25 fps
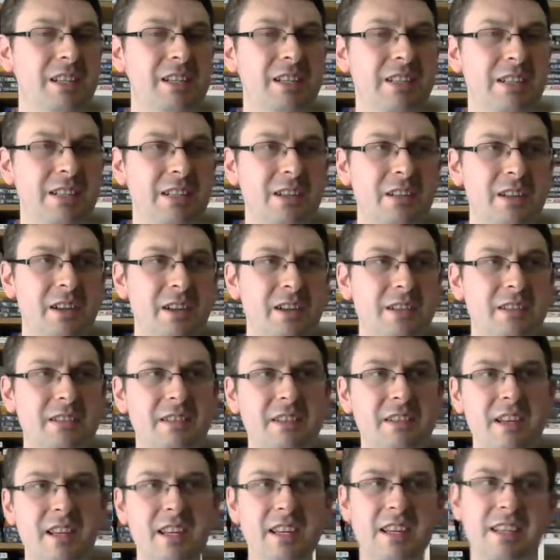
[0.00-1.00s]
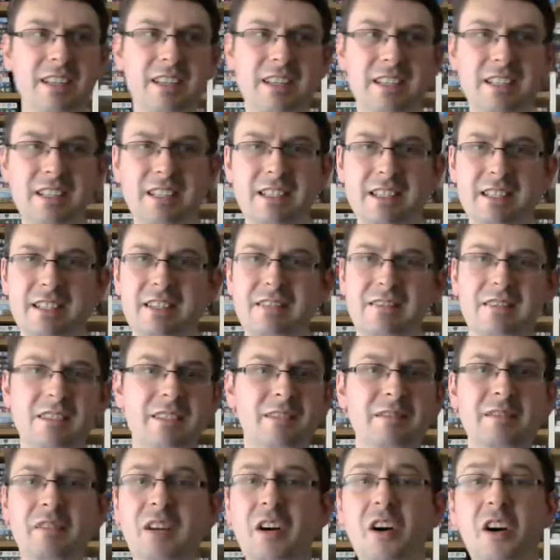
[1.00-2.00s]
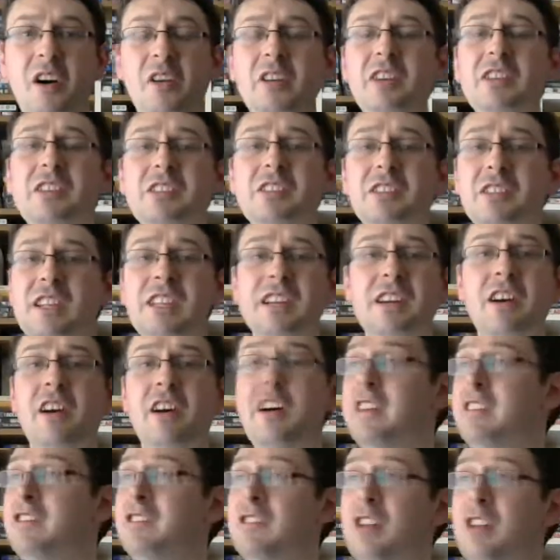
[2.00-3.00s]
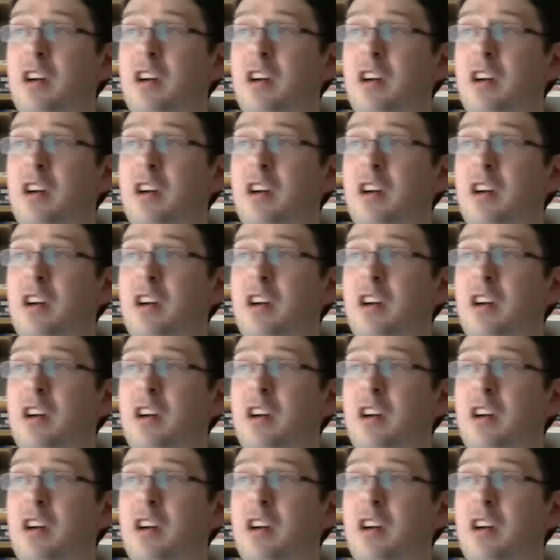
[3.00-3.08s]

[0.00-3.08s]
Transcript: It's like honestly, I don't